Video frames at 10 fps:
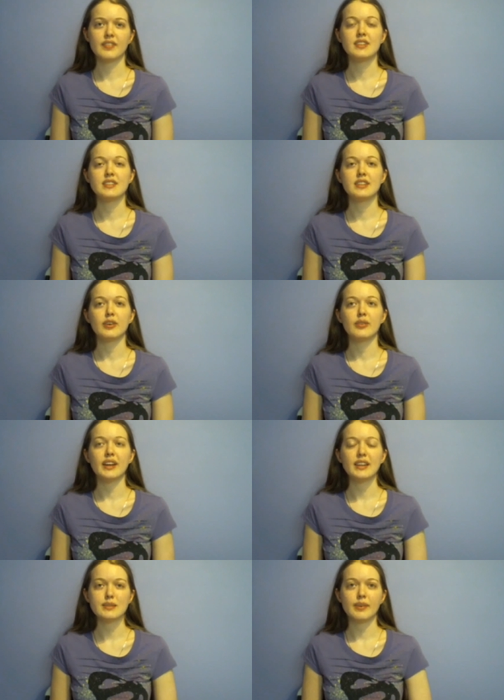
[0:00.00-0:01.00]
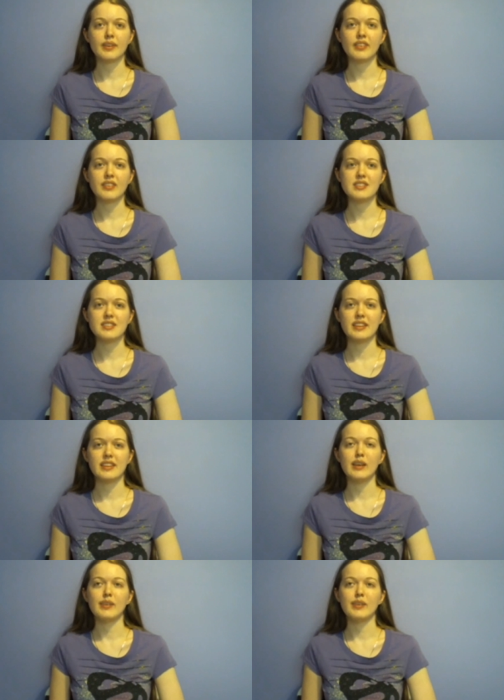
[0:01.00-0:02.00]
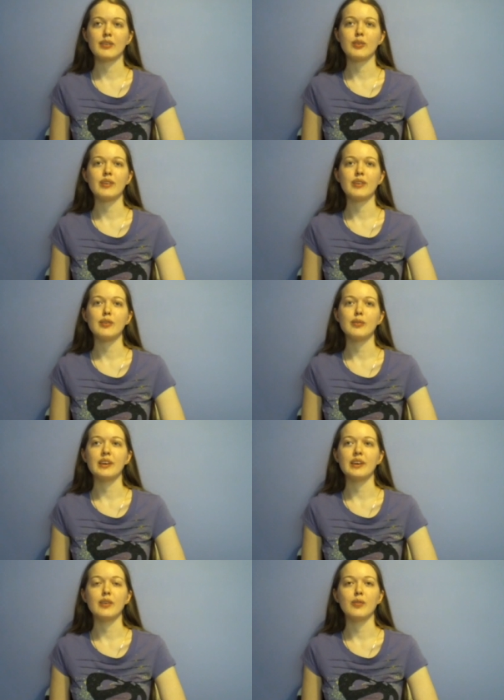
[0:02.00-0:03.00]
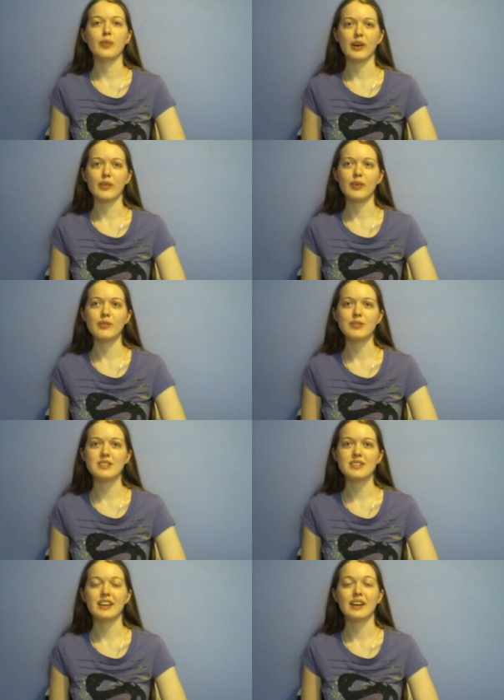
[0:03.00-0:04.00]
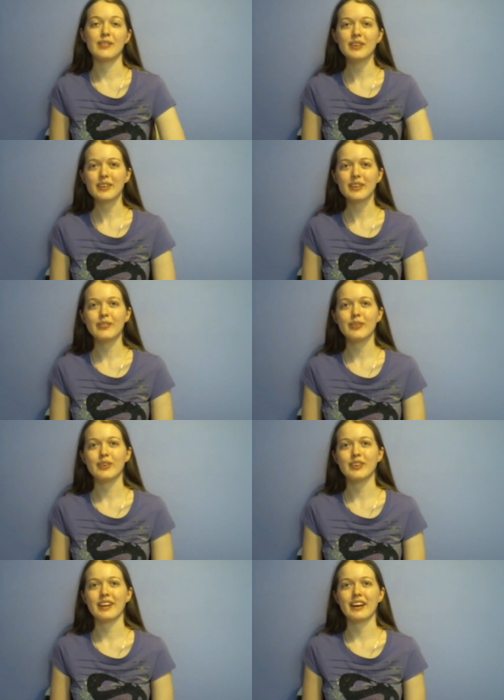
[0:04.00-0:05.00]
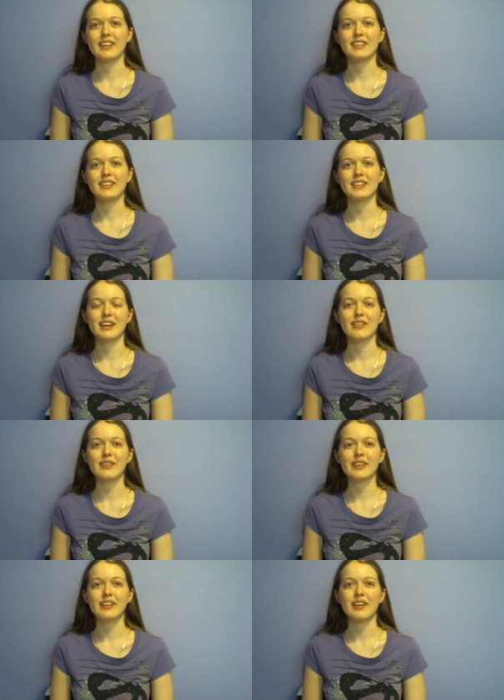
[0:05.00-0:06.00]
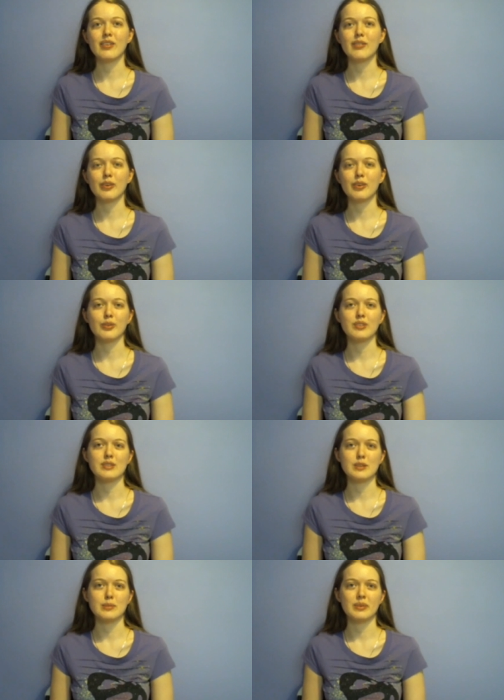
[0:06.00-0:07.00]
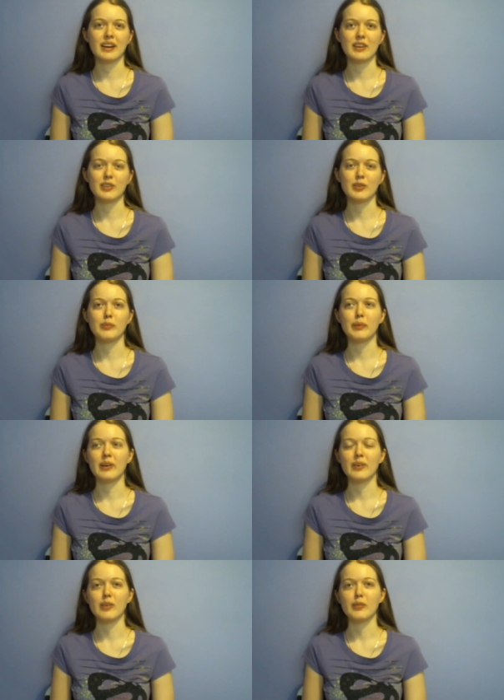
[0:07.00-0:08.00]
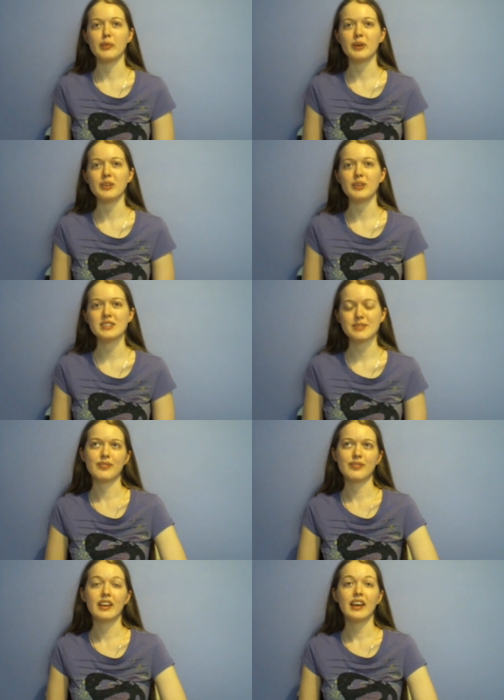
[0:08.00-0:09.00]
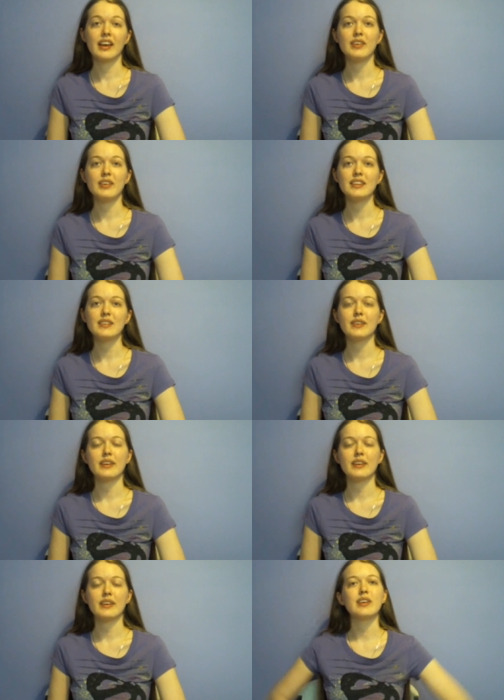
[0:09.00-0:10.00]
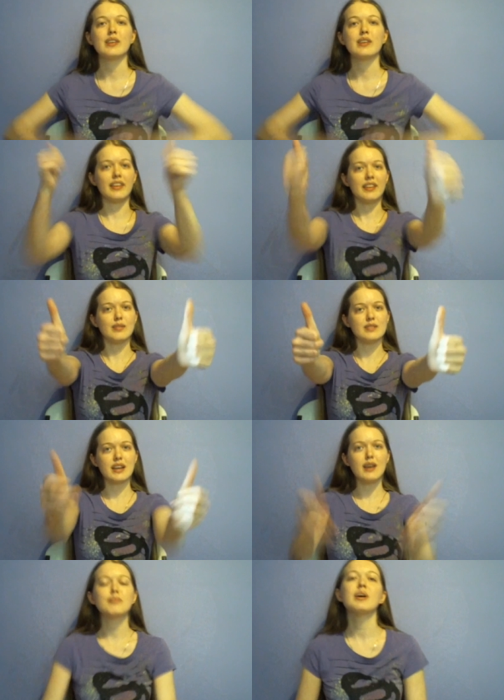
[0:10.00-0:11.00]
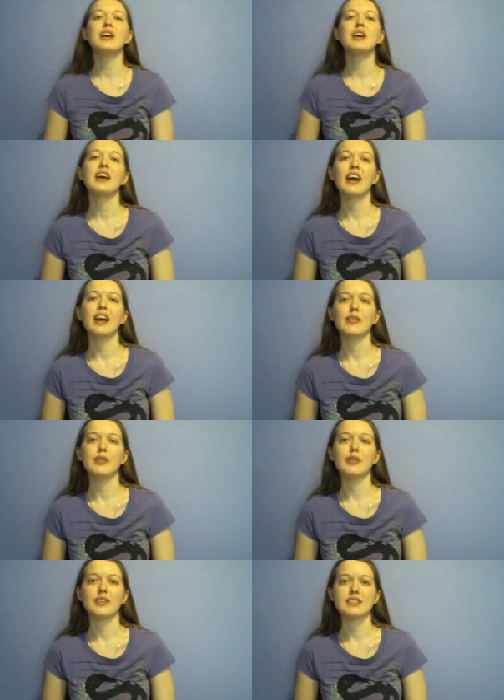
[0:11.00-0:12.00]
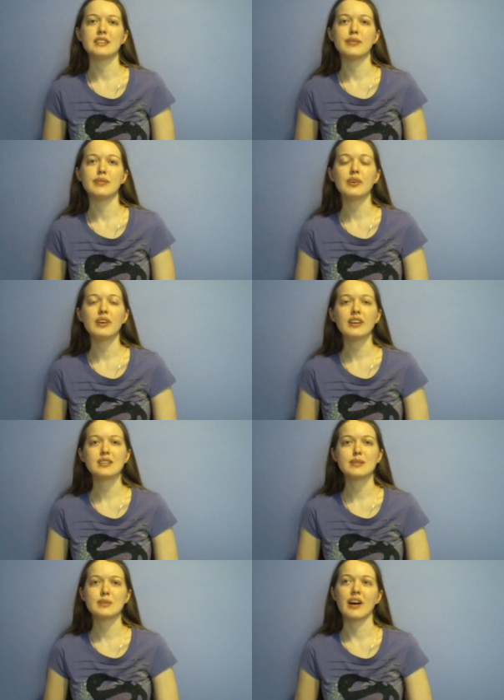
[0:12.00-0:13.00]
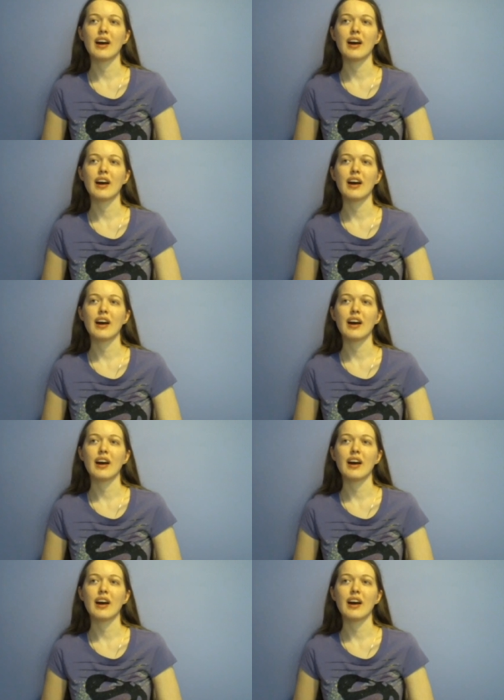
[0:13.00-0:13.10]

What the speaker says: So next month's theme is going to be werewolves, and I'm really looking forward to that since I really love all sorts of supernatural paranormal books. If you like this video, give me a thumbs up, and if you want to see more, subscribe.